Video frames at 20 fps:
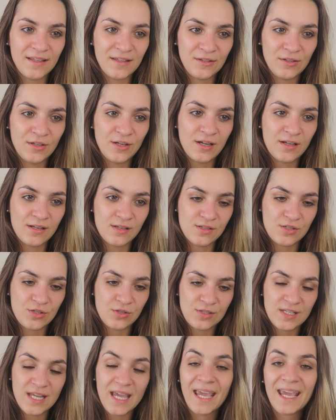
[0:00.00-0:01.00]
you got
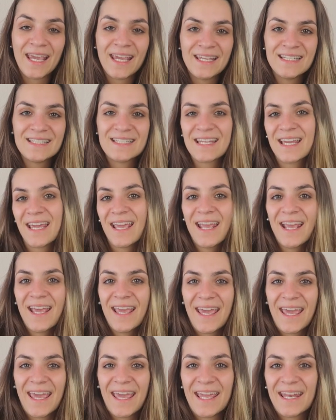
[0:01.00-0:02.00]
entertained,
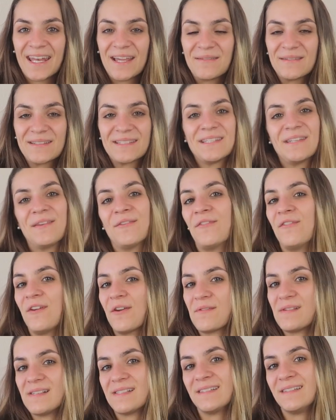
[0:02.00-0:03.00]
and I will see you
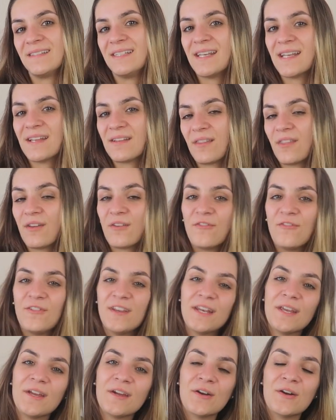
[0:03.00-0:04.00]
very soon in another
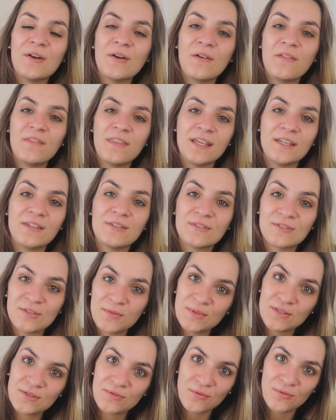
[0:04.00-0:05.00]
video. Thank you so
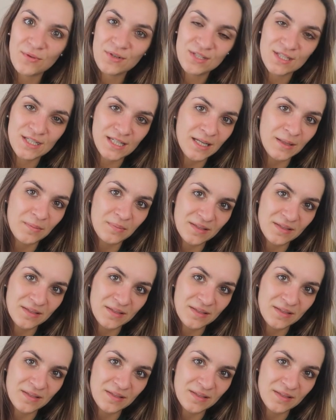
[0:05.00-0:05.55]
much for watching.